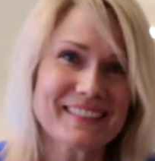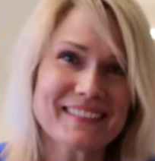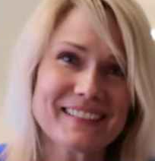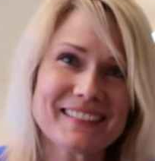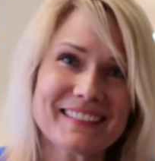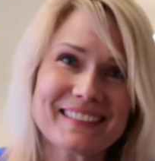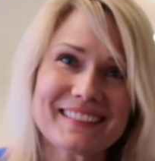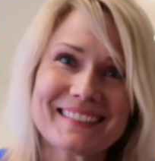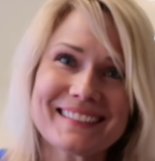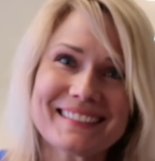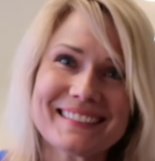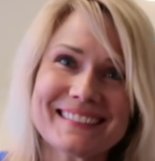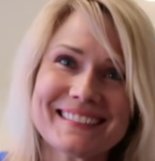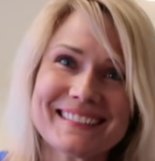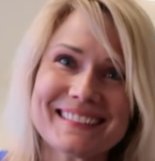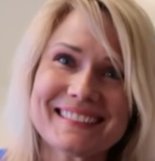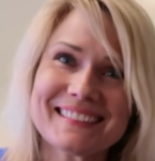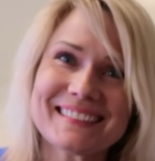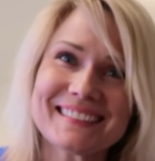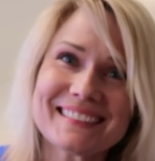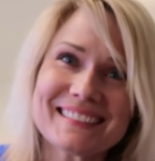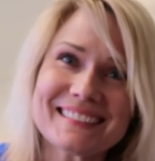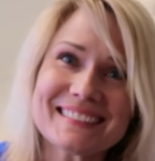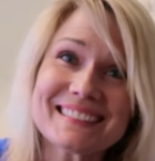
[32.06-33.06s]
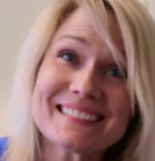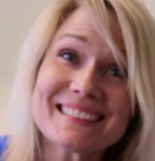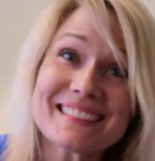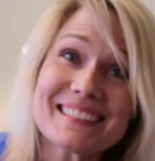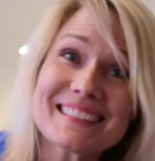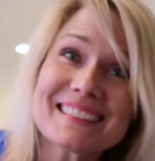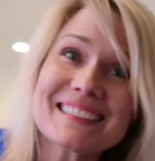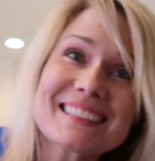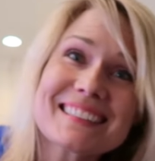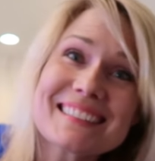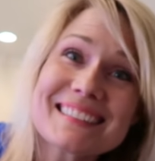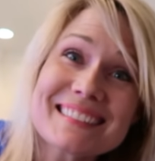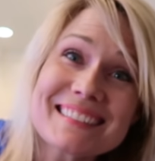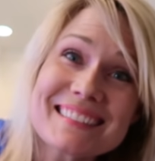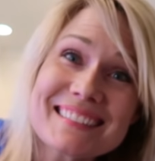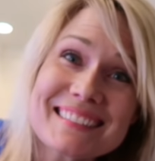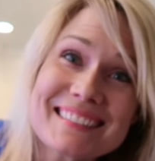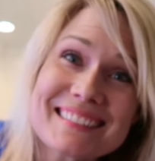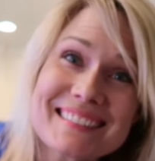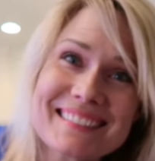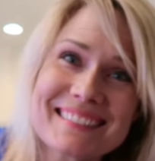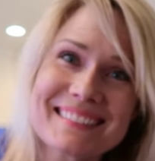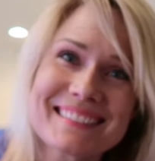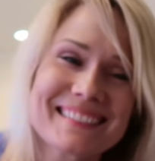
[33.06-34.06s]

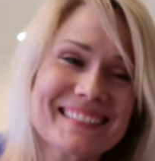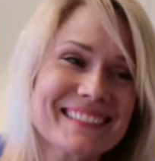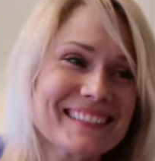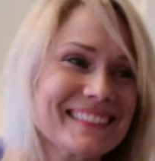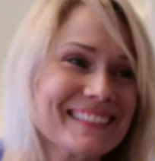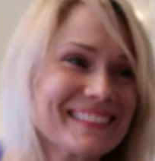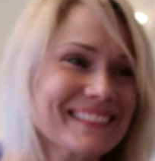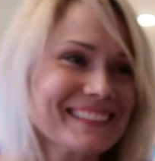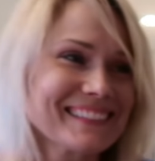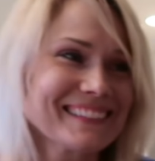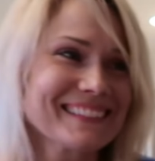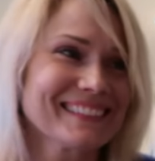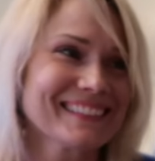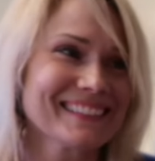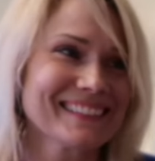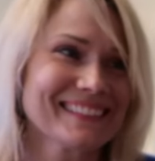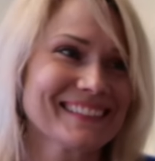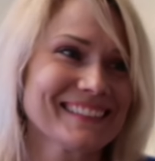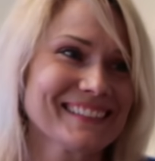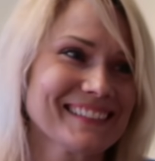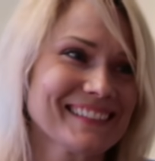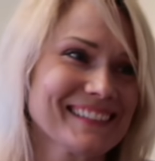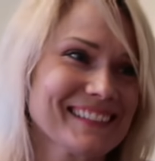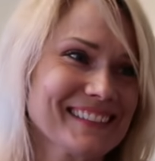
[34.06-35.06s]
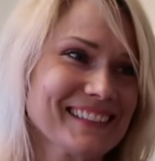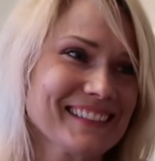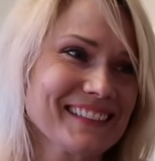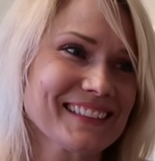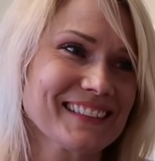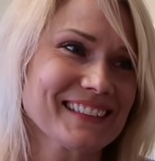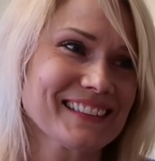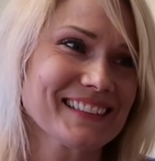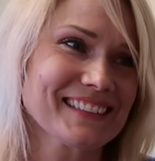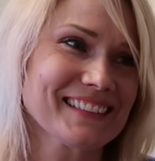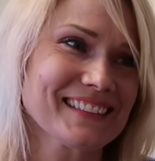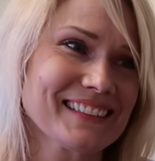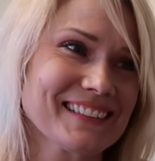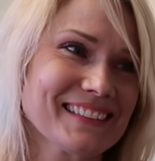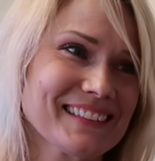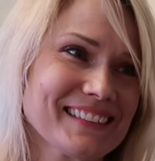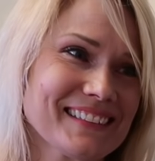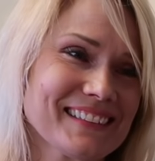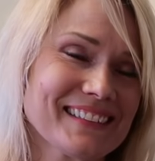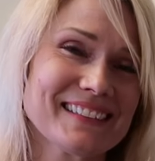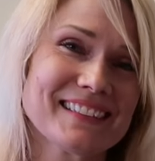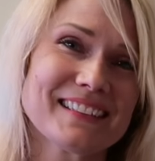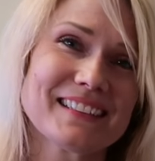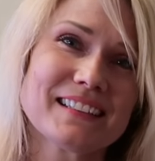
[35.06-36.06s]

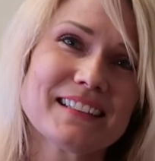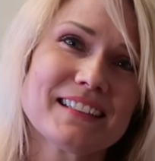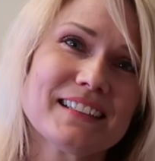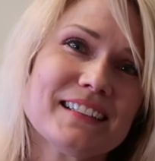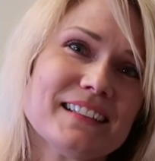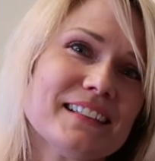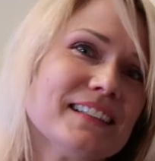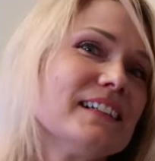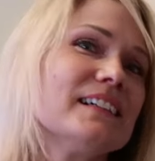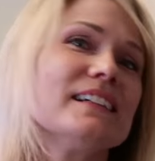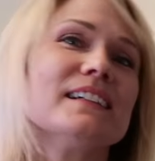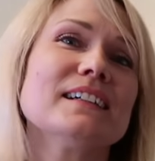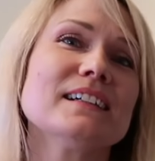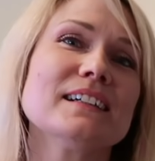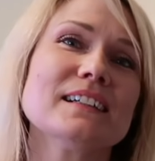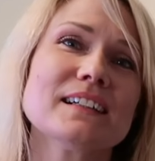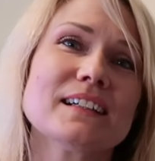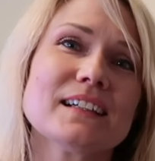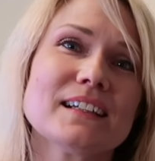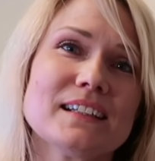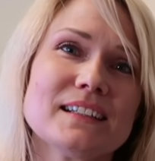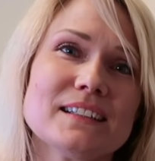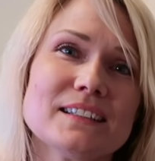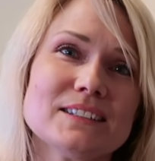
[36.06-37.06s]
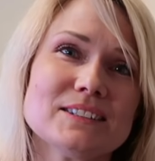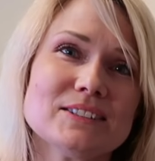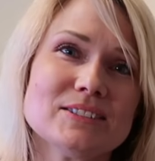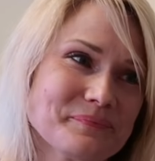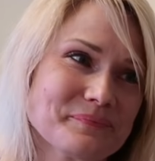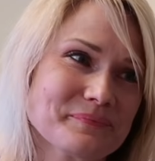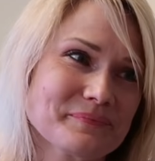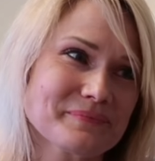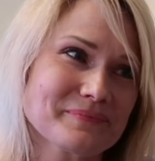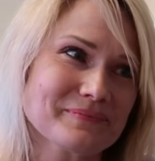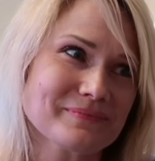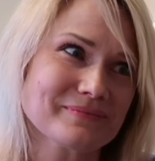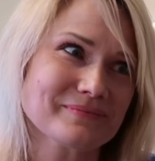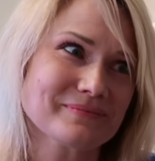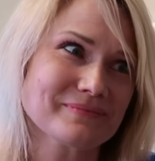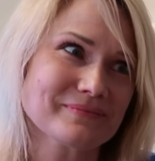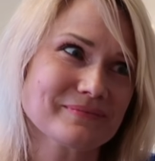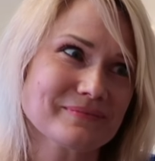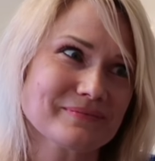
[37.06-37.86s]
[no speech]